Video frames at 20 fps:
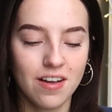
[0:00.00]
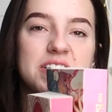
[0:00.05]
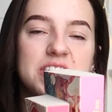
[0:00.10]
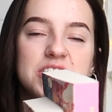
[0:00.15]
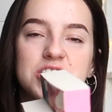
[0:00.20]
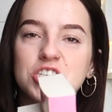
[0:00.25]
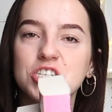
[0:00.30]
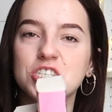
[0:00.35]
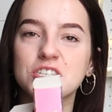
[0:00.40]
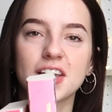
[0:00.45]

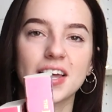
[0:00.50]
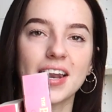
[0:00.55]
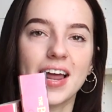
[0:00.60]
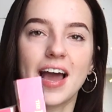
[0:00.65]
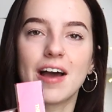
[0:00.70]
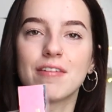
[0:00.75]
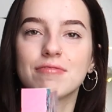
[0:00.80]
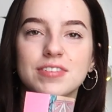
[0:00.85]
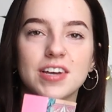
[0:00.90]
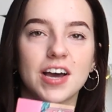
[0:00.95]
It's just going to
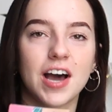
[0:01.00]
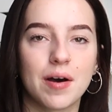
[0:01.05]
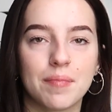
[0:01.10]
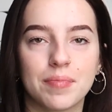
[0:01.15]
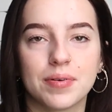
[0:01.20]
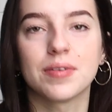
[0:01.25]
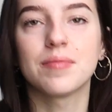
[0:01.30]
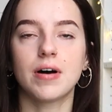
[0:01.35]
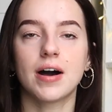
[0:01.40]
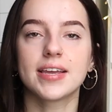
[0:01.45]
have to
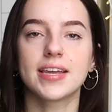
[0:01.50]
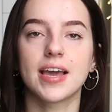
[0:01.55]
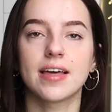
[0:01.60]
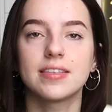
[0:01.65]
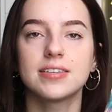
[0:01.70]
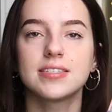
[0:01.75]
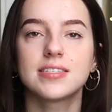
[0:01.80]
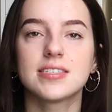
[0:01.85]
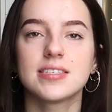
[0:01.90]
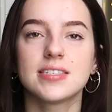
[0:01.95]
happen. But yeah,
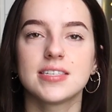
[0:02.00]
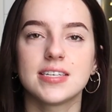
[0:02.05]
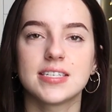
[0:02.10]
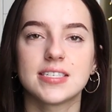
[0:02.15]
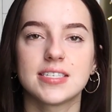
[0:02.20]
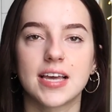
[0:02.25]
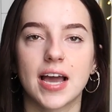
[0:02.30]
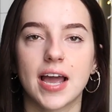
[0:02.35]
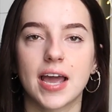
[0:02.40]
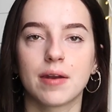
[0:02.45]
this is the
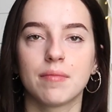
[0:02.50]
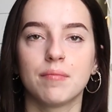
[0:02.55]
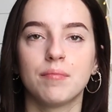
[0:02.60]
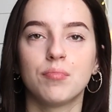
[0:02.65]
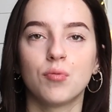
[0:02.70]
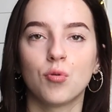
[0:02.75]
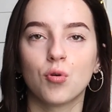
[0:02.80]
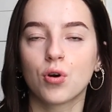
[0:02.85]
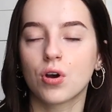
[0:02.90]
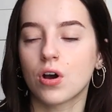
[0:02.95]
second
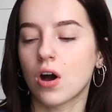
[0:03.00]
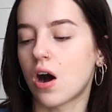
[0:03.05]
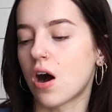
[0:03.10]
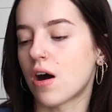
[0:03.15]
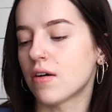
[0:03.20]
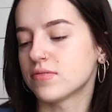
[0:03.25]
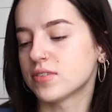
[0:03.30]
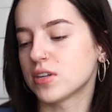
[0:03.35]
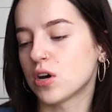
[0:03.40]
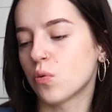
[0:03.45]
book
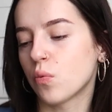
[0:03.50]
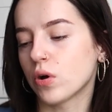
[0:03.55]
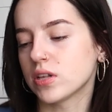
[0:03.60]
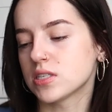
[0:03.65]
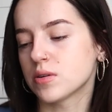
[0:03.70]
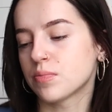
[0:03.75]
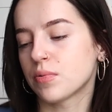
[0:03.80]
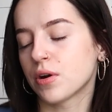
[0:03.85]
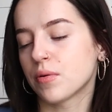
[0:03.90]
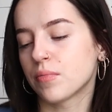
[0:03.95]
after
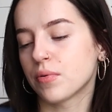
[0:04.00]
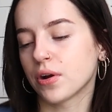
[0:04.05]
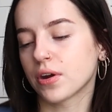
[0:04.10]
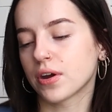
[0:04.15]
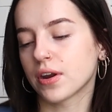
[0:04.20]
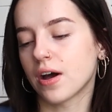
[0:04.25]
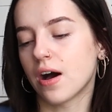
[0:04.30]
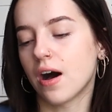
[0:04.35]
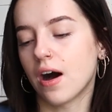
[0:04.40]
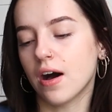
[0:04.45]
Once Upon a
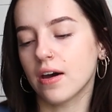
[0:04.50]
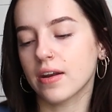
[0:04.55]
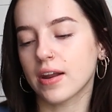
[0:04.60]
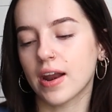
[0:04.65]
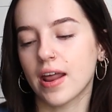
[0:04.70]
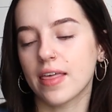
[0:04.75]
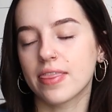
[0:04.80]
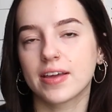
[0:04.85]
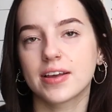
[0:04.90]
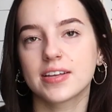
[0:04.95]
Broken Heart,
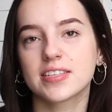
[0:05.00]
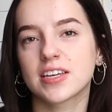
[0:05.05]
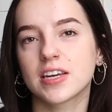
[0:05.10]
and I think it's